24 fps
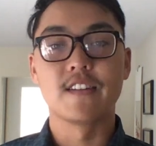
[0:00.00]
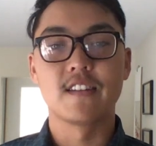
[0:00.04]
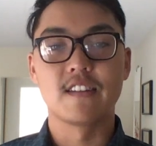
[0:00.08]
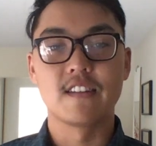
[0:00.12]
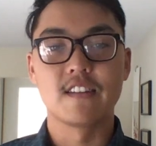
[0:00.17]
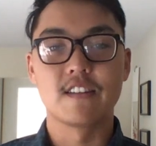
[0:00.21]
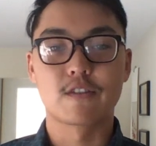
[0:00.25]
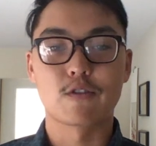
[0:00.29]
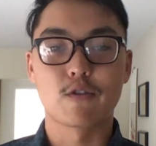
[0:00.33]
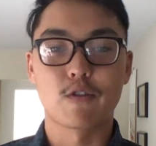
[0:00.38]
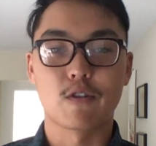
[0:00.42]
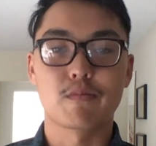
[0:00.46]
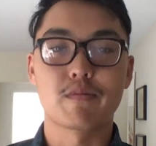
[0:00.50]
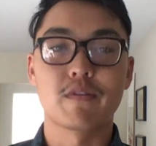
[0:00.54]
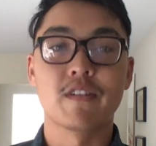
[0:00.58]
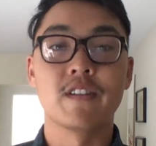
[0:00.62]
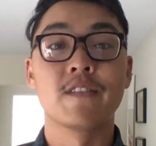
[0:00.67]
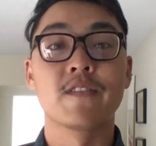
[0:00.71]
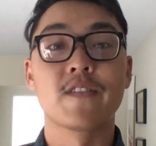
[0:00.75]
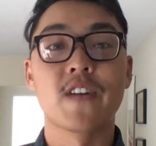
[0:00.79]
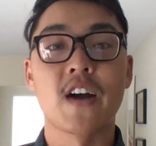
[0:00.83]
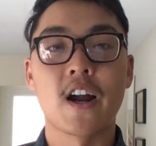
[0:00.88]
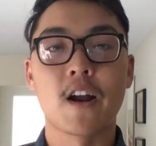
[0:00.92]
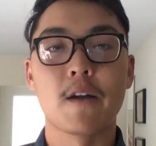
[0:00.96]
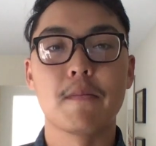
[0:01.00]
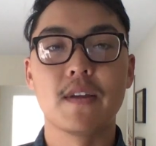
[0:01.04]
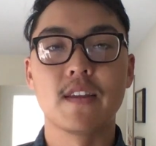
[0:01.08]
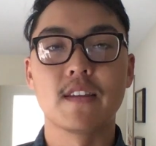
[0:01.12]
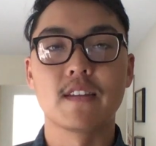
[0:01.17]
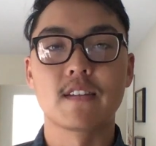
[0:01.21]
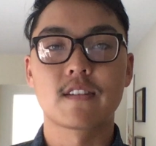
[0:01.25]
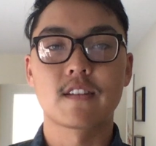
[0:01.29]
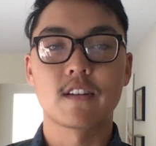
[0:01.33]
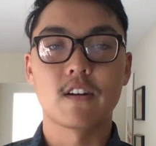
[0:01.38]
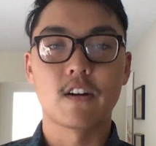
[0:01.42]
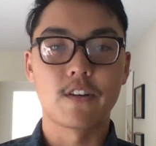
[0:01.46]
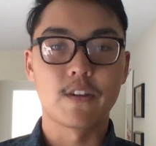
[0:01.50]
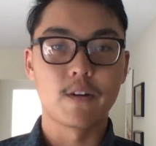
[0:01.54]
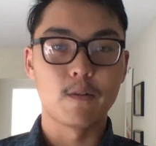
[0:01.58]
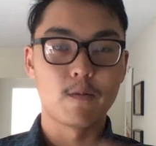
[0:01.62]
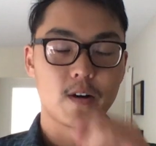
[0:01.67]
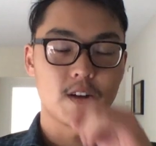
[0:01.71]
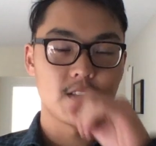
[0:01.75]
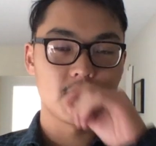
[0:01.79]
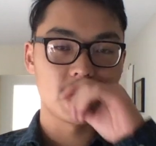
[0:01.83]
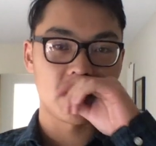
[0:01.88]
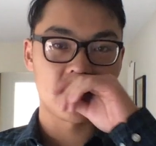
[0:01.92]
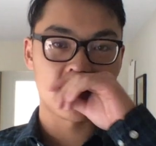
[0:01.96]
these corporate environments are the
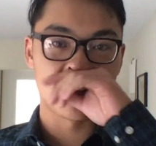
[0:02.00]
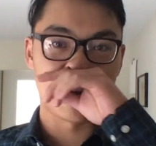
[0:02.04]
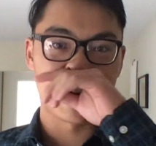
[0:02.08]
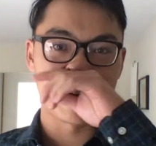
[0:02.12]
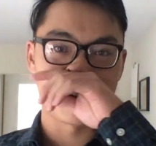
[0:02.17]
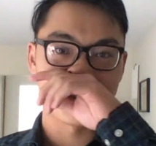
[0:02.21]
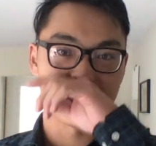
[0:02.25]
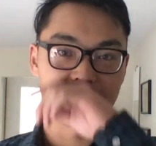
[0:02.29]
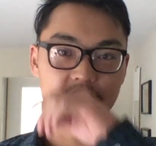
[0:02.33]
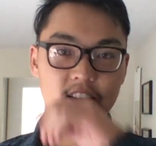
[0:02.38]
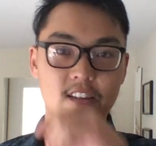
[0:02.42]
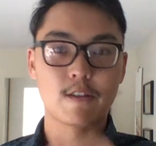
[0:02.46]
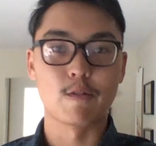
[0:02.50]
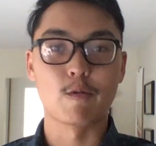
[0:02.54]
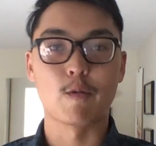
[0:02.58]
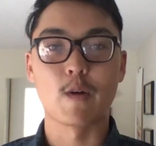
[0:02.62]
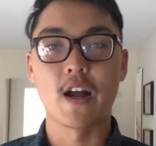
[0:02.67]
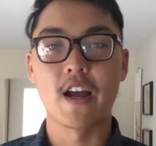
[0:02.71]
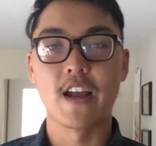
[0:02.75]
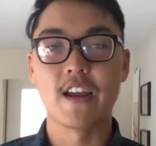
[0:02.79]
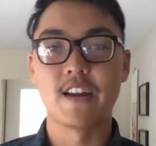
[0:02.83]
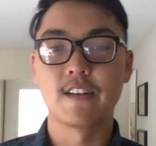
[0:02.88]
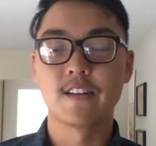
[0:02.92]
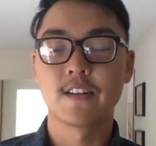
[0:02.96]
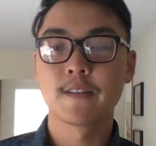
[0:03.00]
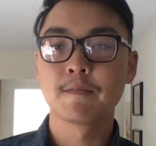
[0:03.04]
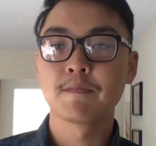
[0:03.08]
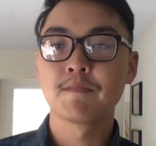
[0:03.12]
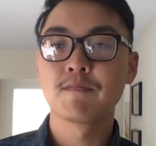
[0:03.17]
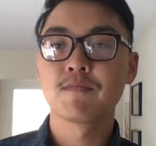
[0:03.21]
ones that can actually grind,